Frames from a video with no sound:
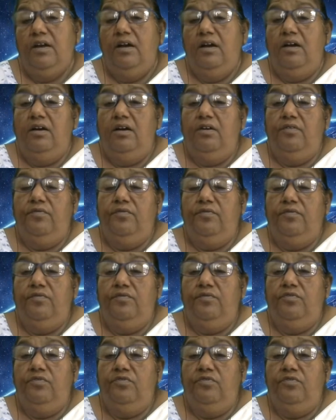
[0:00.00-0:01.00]

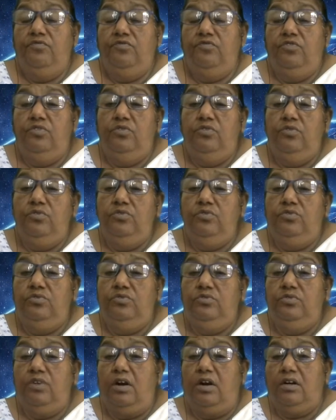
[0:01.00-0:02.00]
who
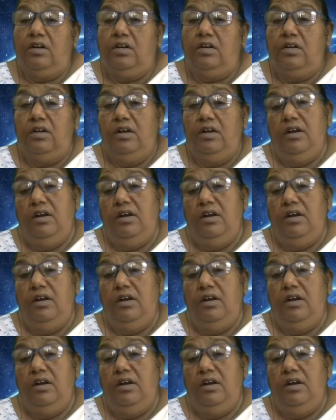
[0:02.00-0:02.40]
do not